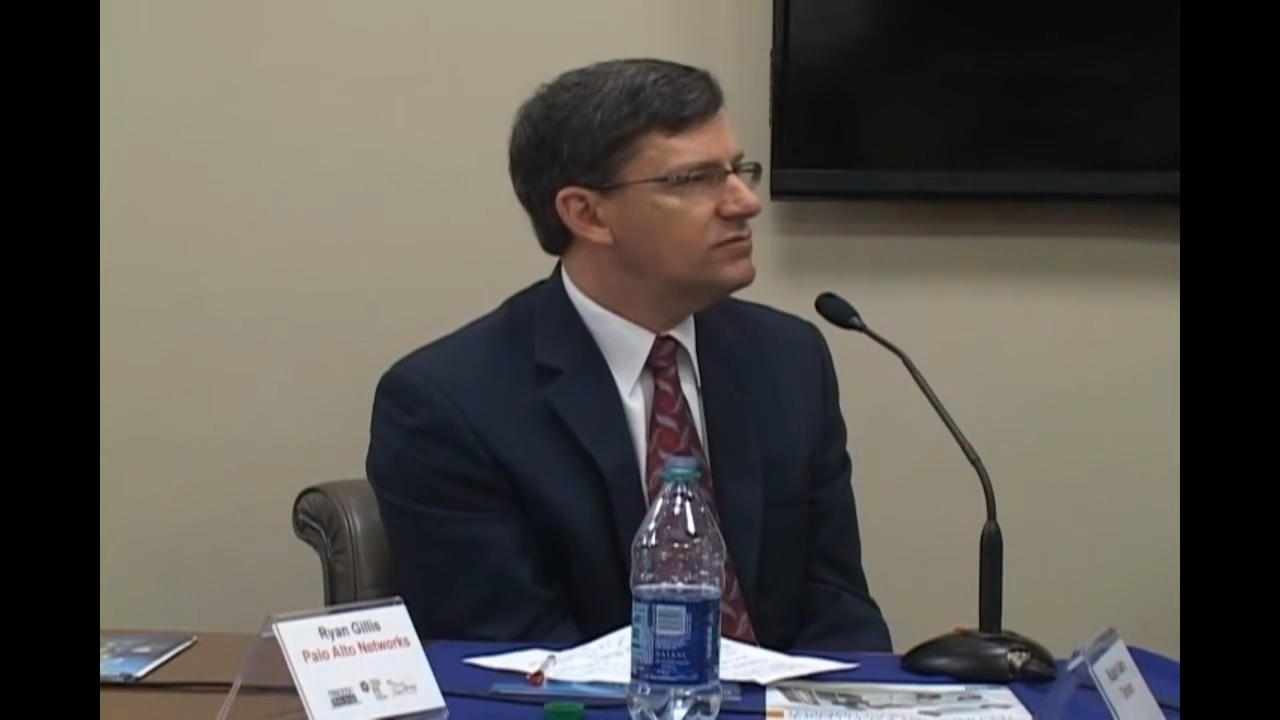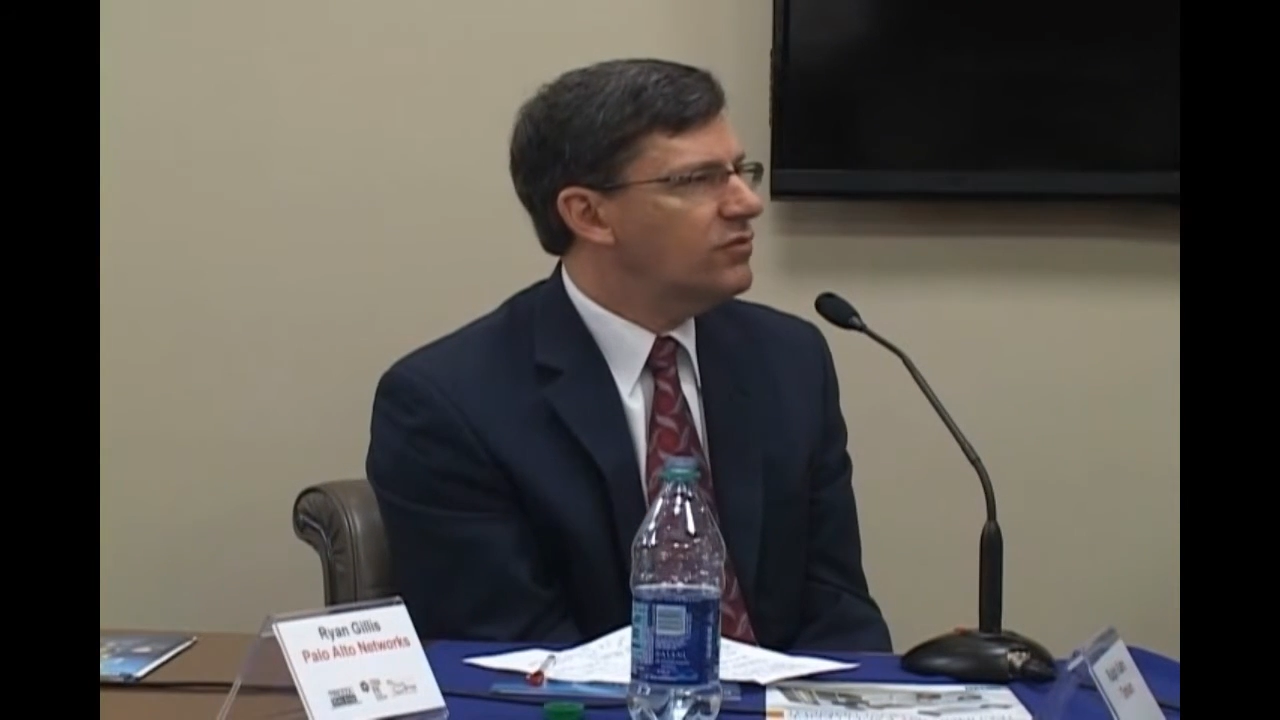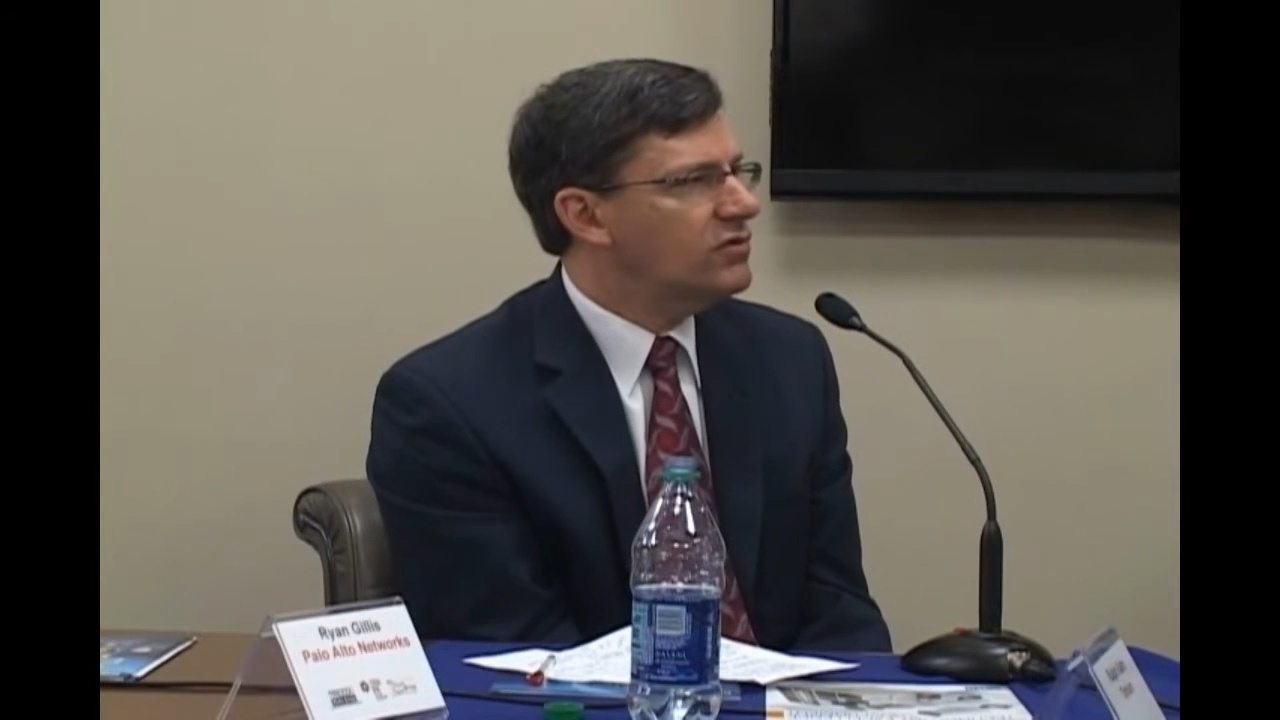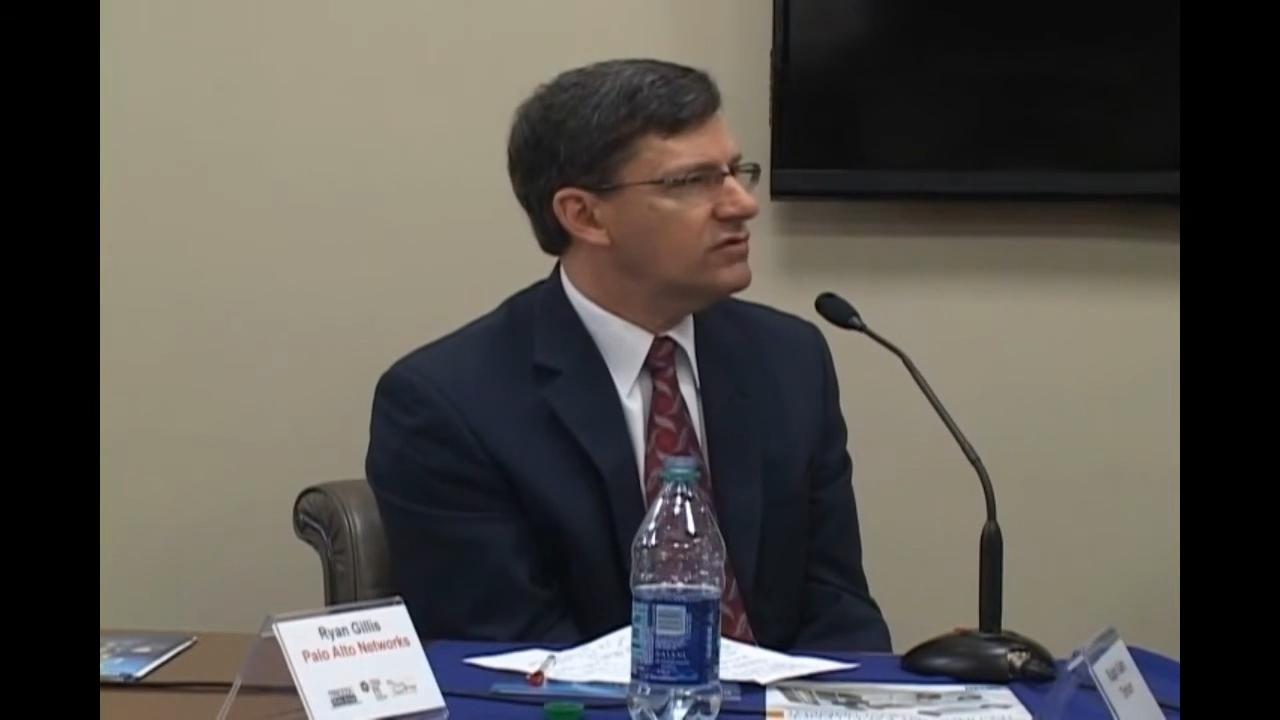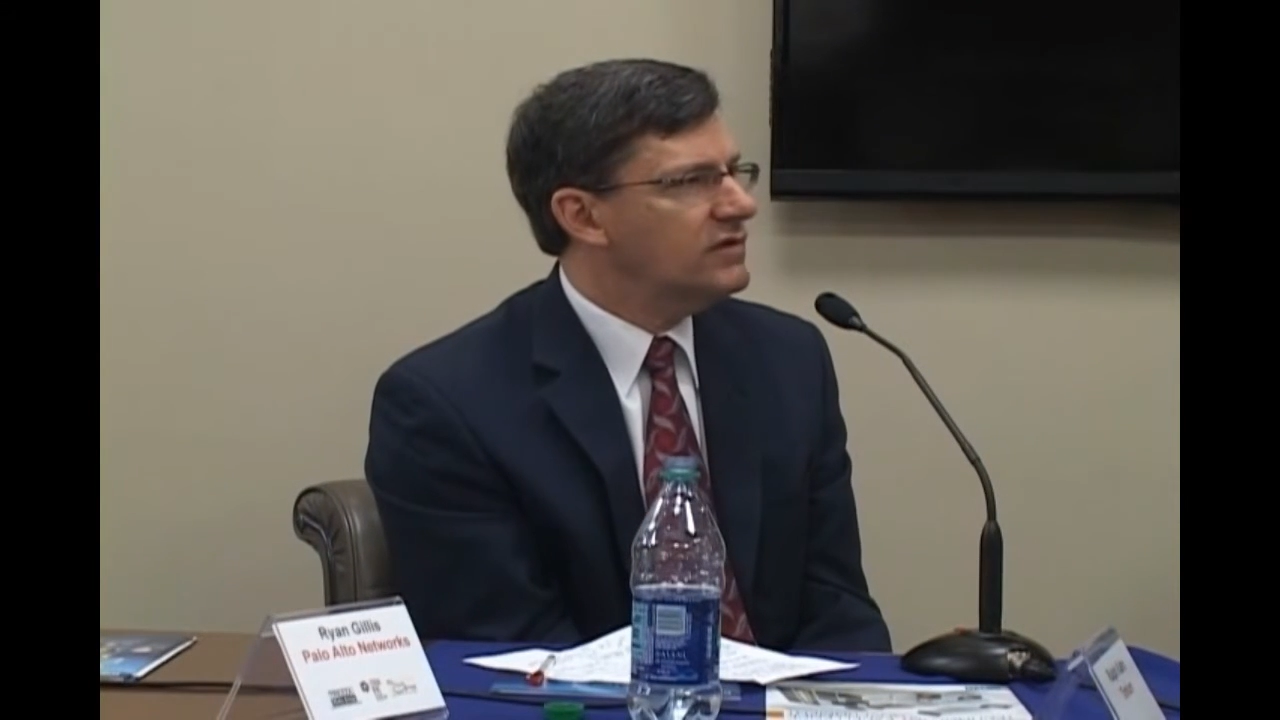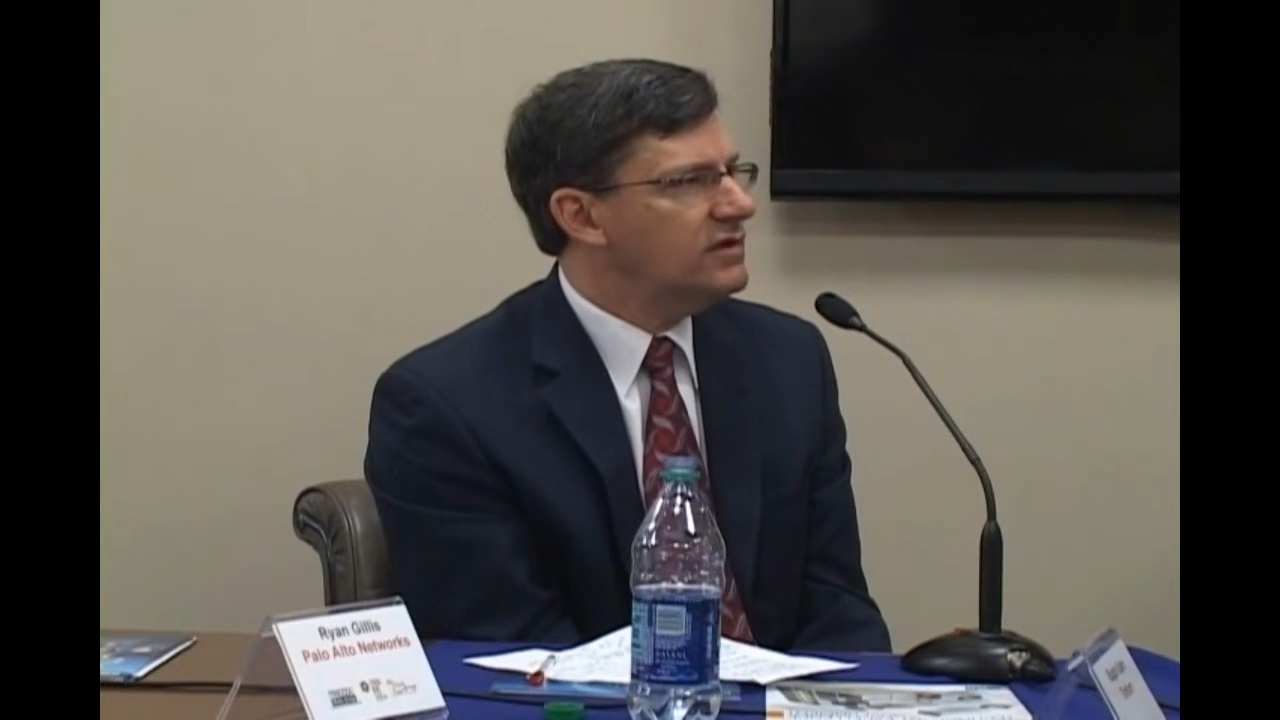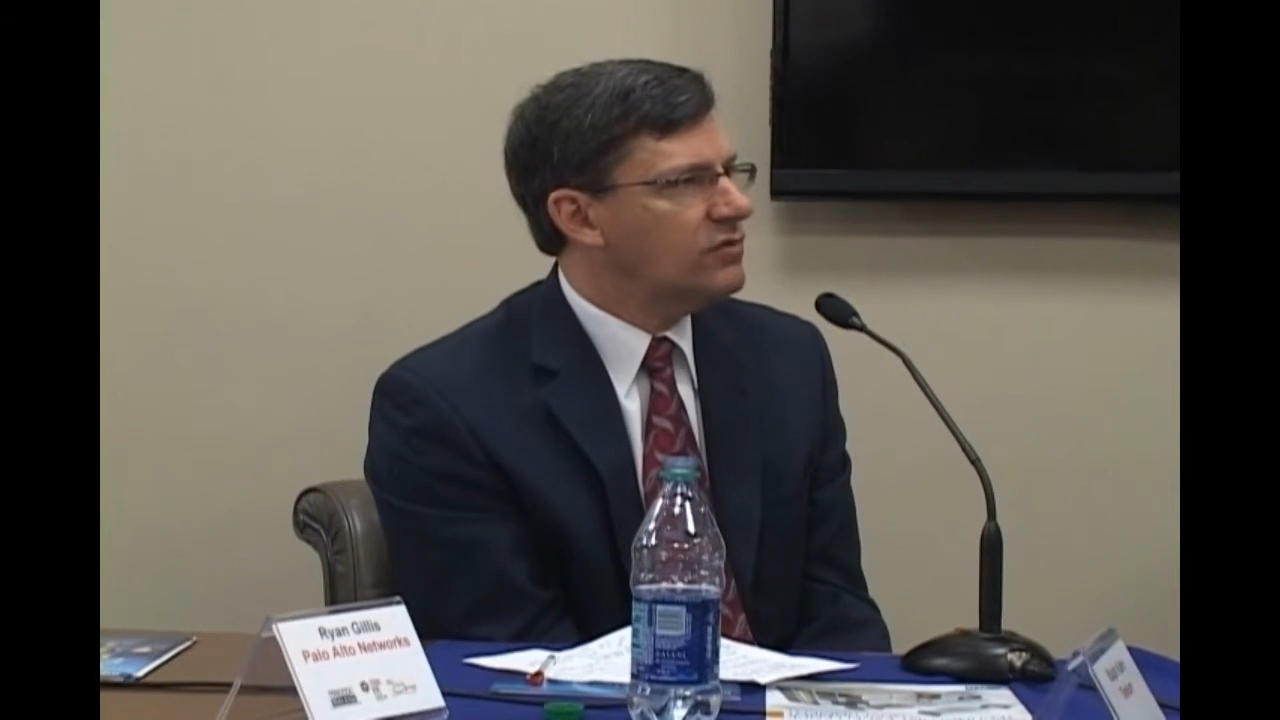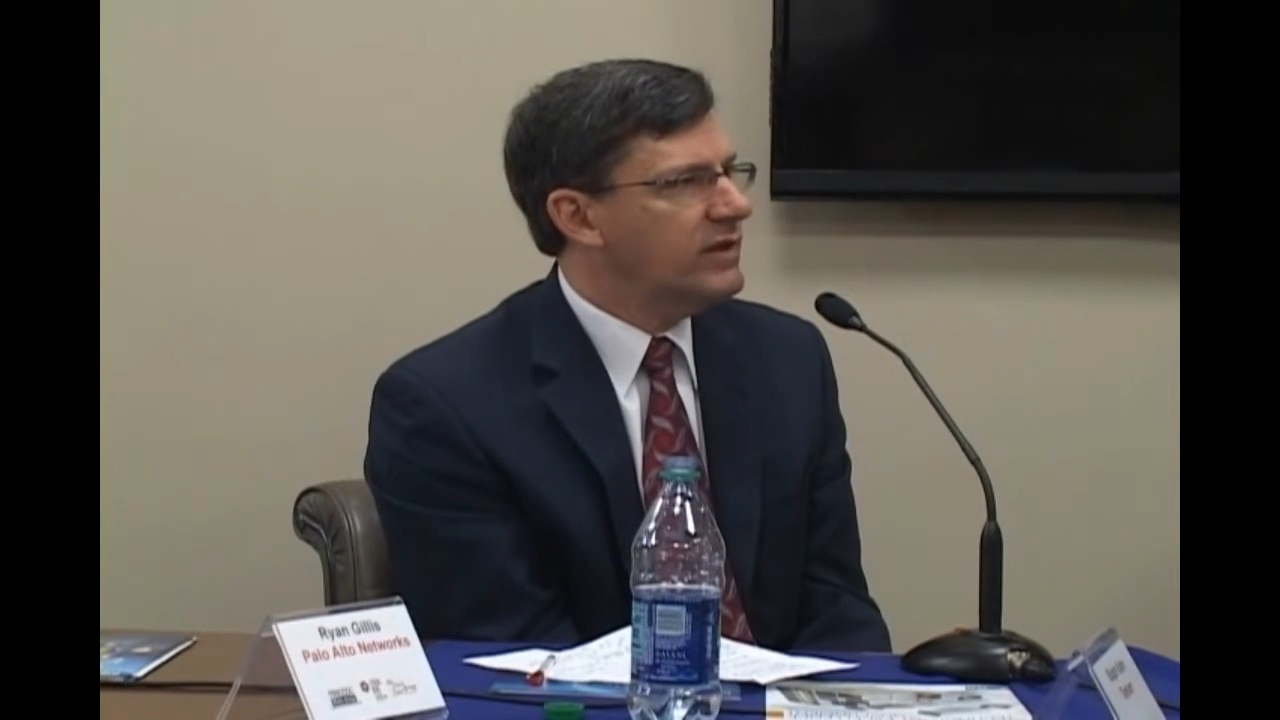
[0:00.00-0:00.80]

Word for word: importantly,